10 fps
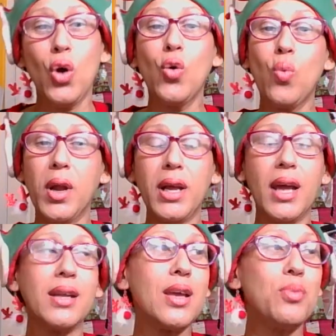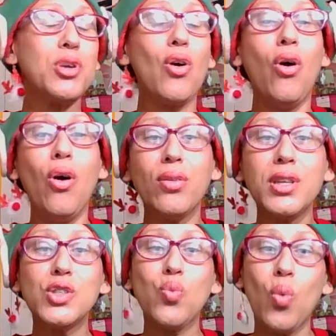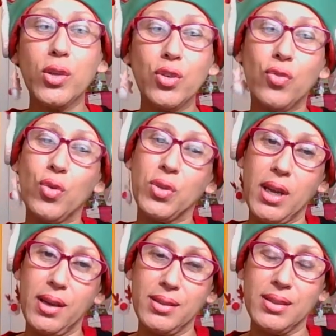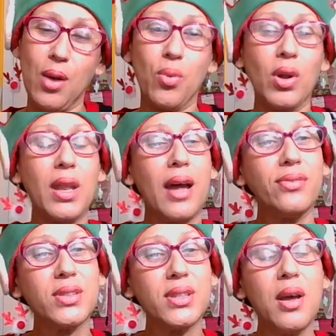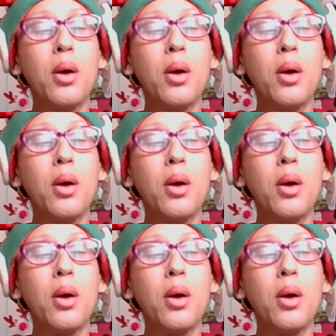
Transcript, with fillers: who went ahead and gave me all these wonderful things that were left